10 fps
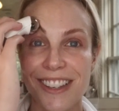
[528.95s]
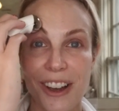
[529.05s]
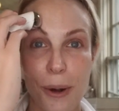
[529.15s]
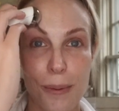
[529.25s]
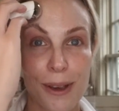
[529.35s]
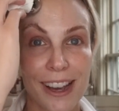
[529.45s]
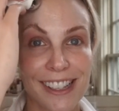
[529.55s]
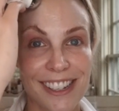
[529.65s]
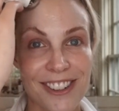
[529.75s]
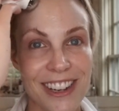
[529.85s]
So I hope you
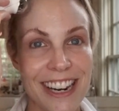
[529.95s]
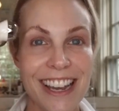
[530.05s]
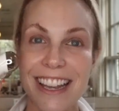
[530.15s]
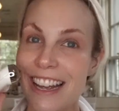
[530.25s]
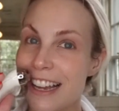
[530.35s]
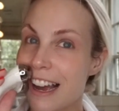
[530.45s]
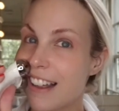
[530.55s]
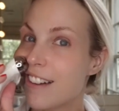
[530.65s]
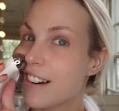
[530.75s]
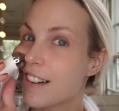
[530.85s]
guys enjoyed it. I
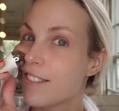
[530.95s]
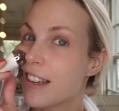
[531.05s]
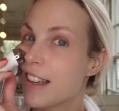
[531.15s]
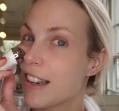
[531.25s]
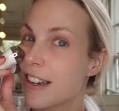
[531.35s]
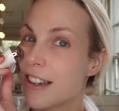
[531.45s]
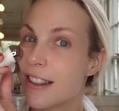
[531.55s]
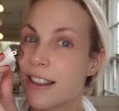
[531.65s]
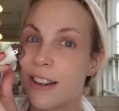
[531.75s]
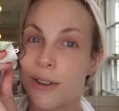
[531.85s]
highly recommend
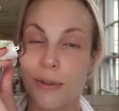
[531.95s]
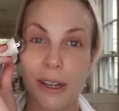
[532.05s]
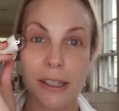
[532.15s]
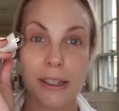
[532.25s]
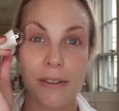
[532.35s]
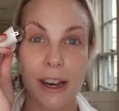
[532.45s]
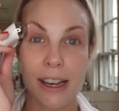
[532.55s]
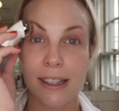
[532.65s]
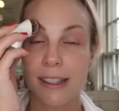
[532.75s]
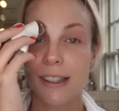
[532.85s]
the NuFace
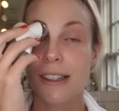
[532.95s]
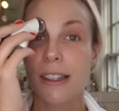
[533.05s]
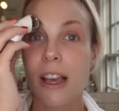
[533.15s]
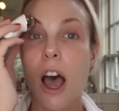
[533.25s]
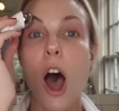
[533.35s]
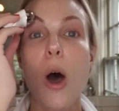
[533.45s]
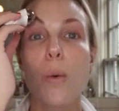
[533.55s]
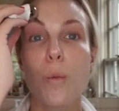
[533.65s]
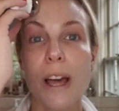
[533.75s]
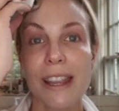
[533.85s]
device.
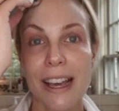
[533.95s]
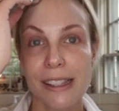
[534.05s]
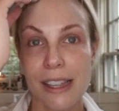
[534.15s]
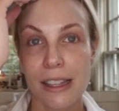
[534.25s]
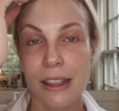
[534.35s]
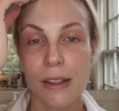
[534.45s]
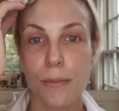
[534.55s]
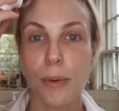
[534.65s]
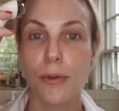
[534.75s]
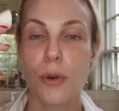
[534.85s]
Oh, one last
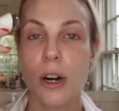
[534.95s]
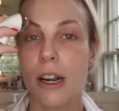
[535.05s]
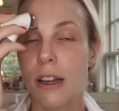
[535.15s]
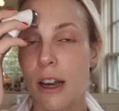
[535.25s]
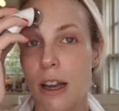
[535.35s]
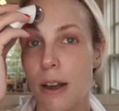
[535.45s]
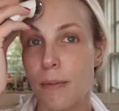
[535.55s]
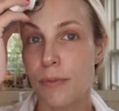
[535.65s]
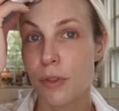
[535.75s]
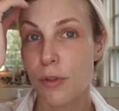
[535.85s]
thing before
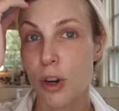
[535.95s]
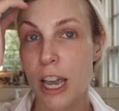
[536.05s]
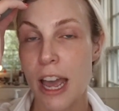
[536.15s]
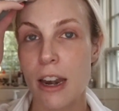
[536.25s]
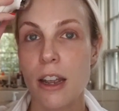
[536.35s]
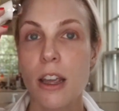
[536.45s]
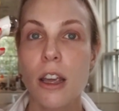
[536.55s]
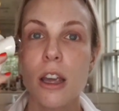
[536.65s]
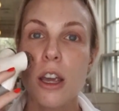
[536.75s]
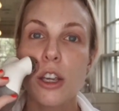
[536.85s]
I forget.
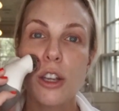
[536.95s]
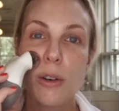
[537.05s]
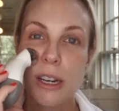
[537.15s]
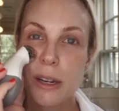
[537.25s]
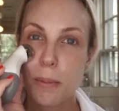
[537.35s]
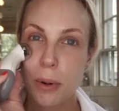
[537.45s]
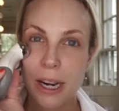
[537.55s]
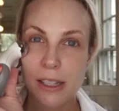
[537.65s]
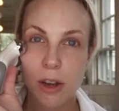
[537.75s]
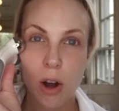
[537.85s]
You don't need to
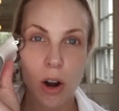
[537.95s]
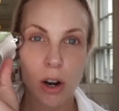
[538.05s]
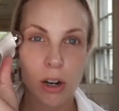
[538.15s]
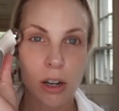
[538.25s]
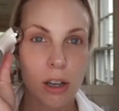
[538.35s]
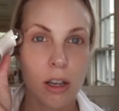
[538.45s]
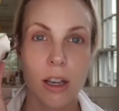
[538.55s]
press hard.